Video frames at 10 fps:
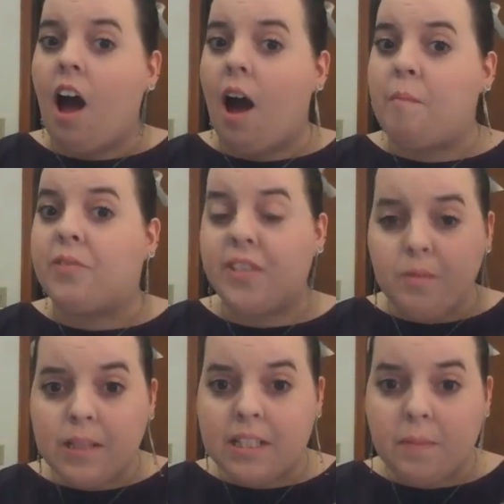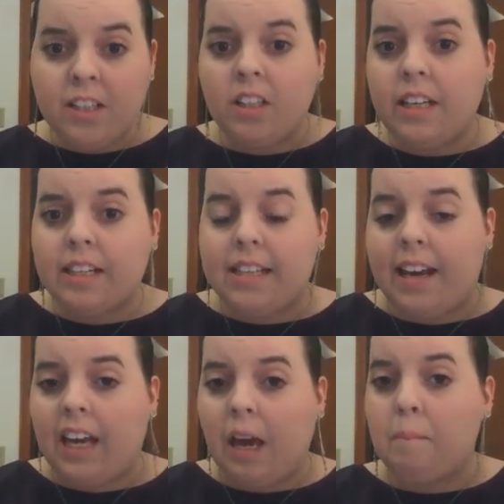Um, this was especially
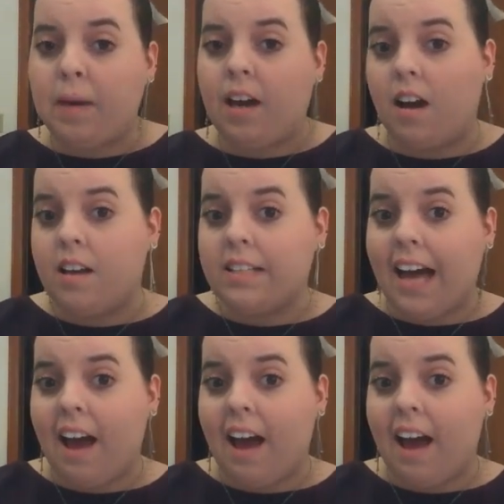exciting because